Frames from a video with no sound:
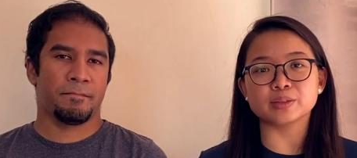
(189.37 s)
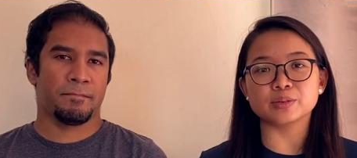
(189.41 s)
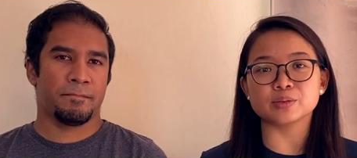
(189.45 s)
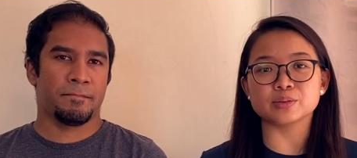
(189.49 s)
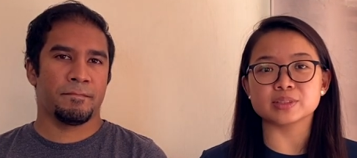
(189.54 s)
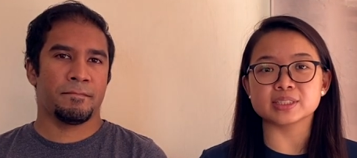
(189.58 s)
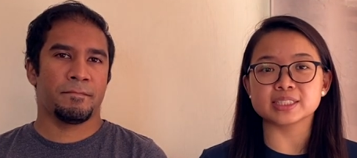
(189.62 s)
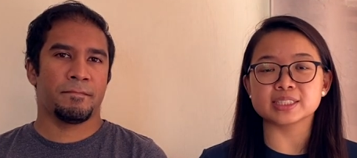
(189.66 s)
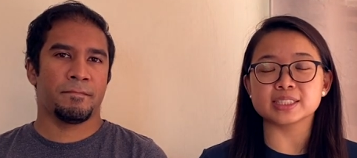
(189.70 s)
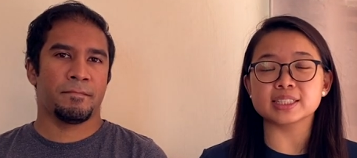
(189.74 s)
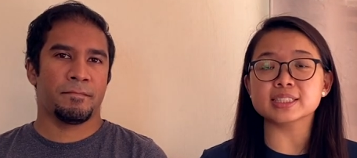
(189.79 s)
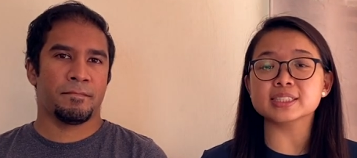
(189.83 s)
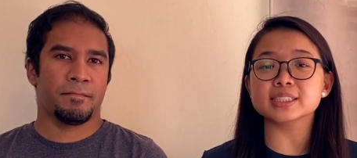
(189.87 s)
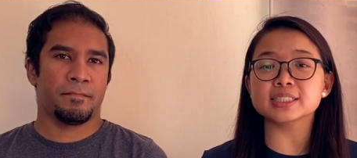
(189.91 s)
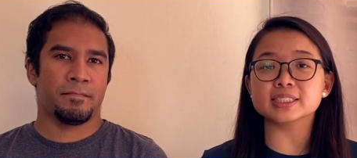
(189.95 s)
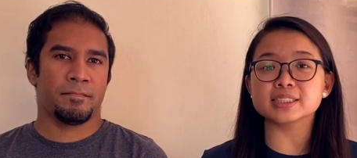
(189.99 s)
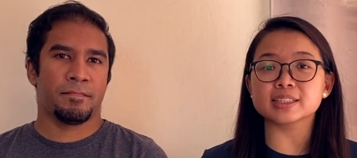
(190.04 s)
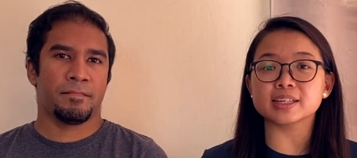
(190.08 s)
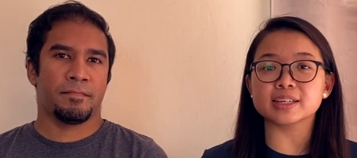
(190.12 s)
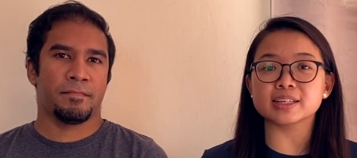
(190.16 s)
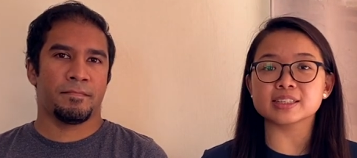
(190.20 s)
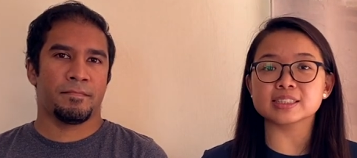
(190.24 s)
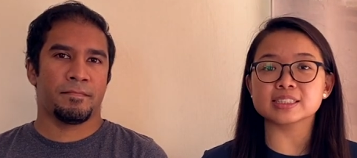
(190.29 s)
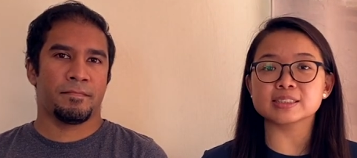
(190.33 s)
Speaker 1: to
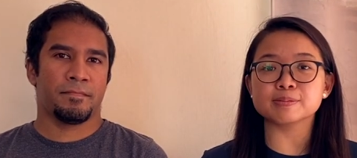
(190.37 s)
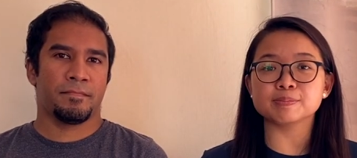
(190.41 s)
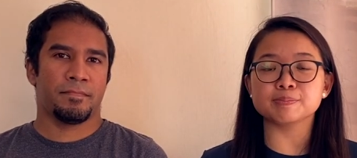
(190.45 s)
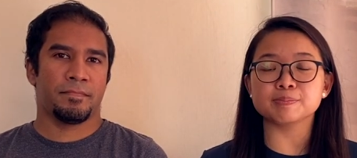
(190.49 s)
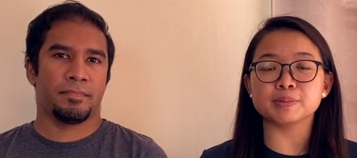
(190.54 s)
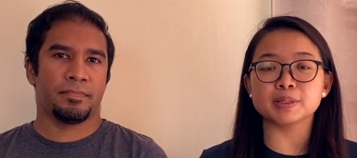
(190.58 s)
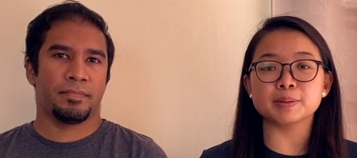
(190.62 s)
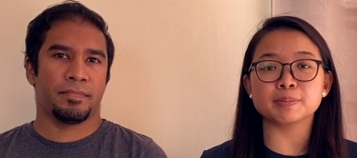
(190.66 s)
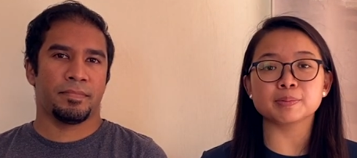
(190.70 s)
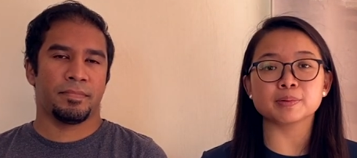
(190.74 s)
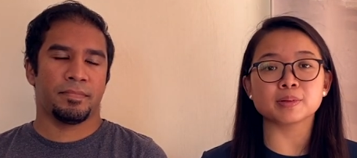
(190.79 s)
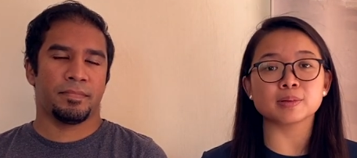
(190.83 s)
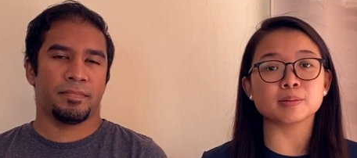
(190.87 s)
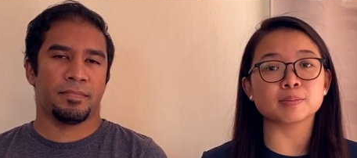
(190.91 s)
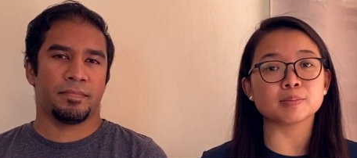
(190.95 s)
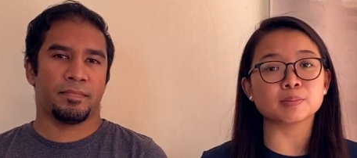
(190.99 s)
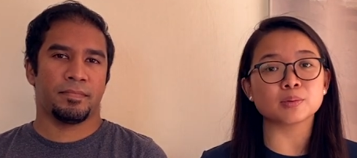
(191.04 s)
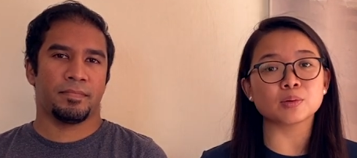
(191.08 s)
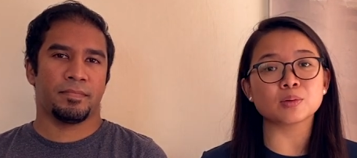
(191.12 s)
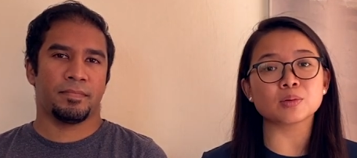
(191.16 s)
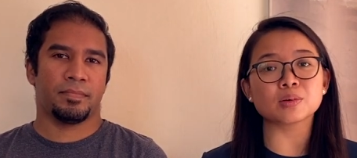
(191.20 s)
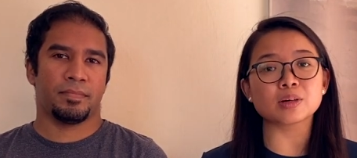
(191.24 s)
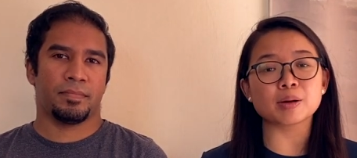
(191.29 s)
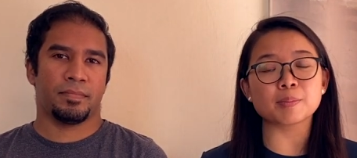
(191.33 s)
sensitize people
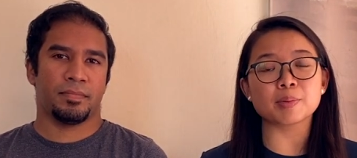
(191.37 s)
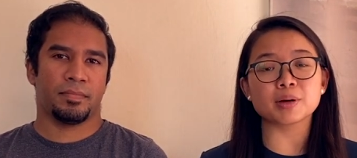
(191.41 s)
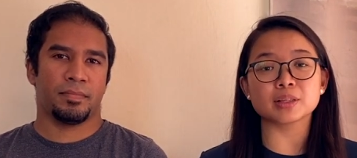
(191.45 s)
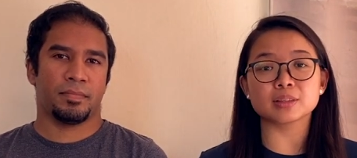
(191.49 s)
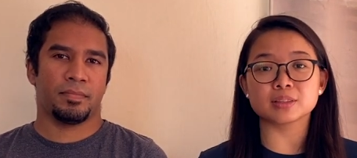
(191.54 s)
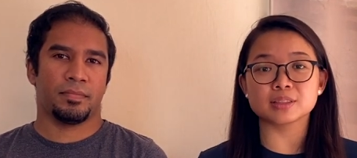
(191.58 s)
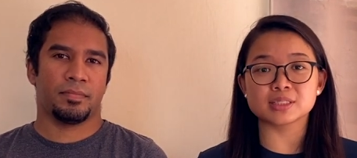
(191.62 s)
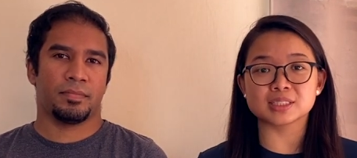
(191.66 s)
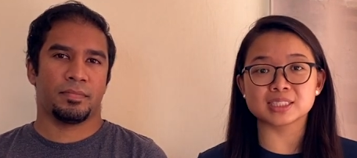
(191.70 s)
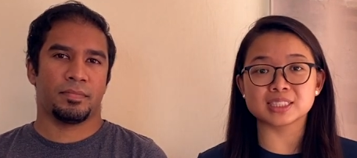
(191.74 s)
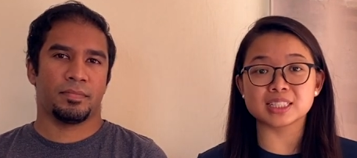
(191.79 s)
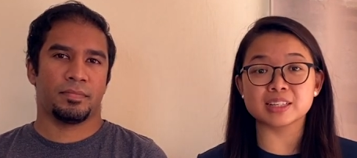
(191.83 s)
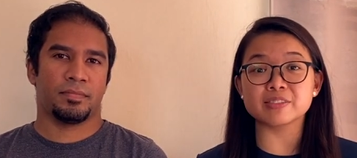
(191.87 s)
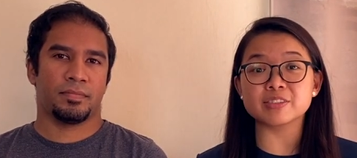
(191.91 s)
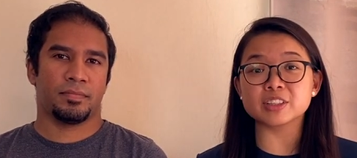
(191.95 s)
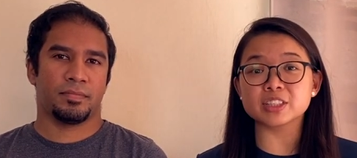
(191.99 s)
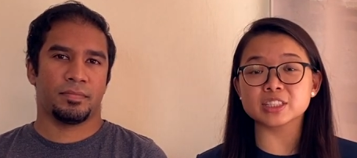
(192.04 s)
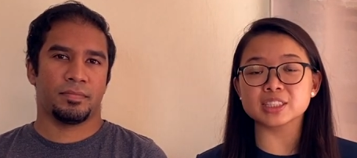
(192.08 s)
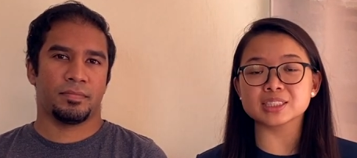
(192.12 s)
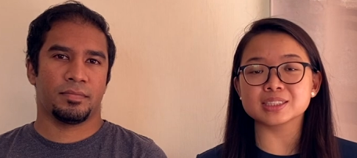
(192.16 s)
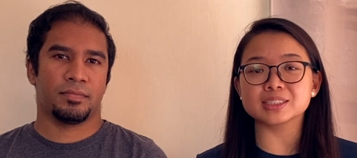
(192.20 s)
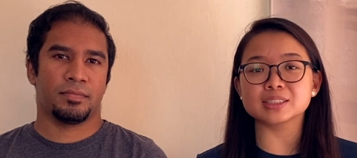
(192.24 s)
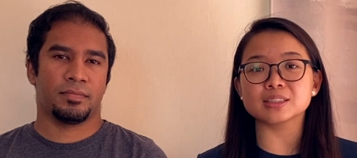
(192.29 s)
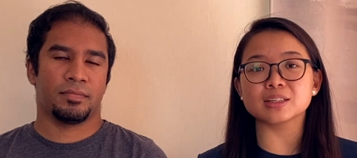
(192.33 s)
more about the
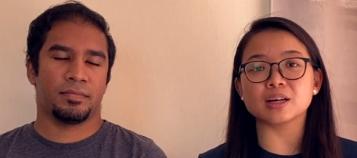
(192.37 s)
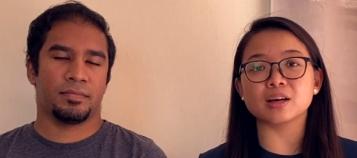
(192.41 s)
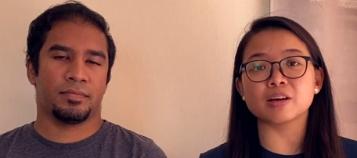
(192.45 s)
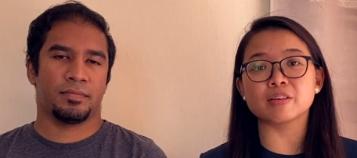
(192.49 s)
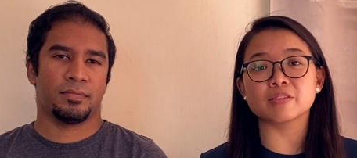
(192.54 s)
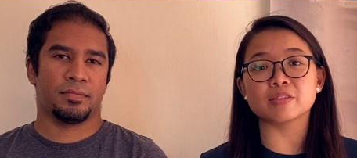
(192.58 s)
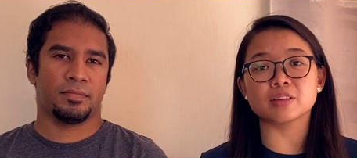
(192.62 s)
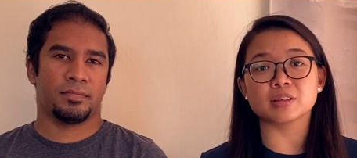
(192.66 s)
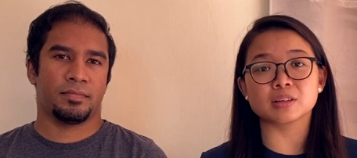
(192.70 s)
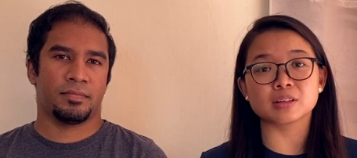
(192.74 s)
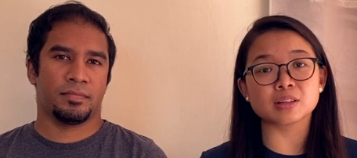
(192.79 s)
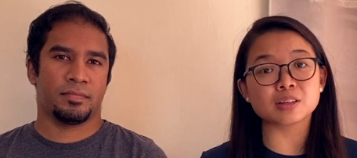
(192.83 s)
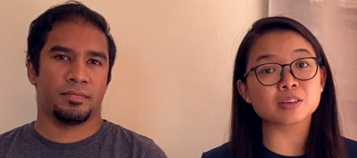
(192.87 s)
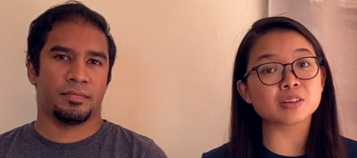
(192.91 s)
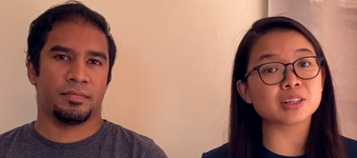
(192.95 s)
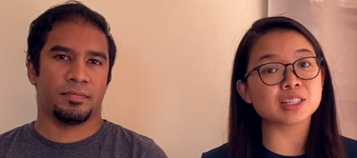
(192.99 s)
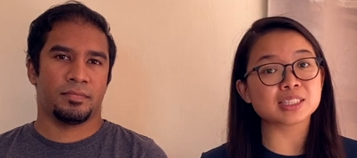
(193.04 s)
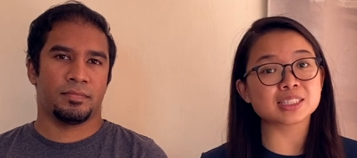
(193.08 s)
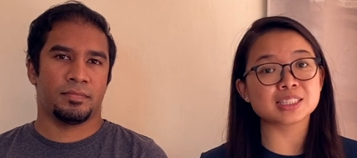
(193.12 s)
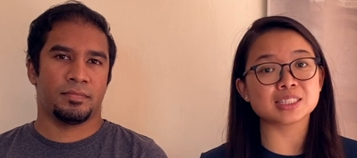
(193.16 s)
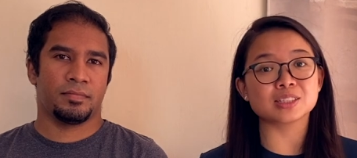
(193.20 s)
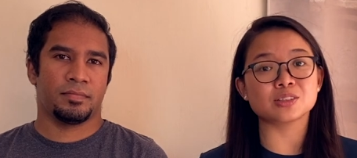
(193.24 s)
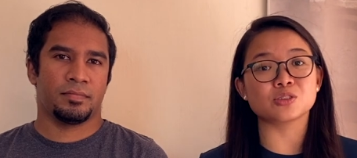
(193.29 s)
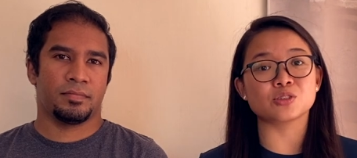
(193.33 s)
severity of the
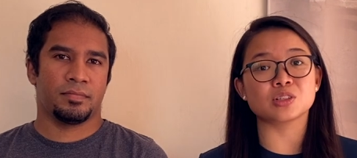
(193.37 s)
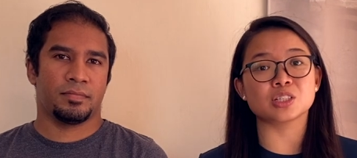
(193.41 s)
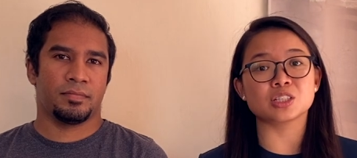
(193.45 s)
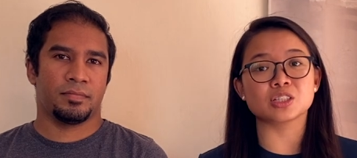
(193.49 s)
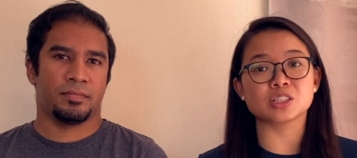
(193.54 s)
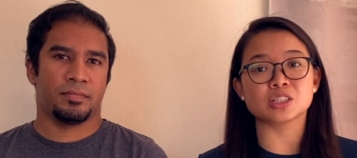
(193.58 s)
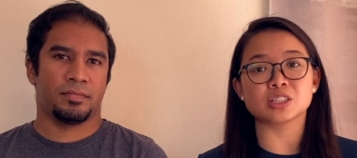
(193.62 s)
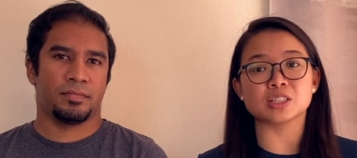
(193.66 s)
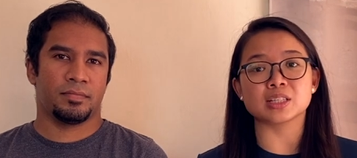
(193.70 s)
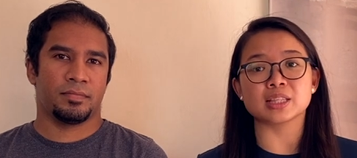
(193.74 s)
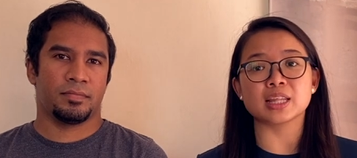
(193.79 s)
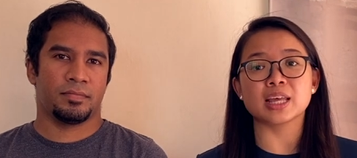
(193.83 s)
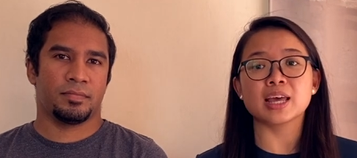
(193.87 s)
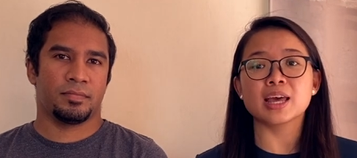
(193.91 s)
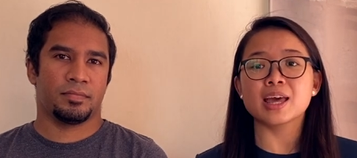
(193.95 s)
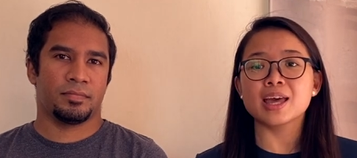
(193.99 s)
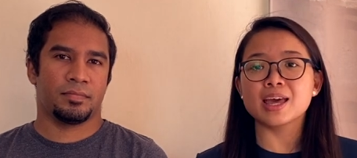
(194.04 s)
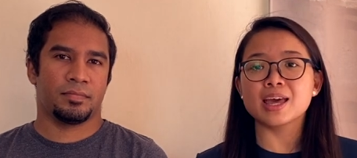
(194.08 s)
current situation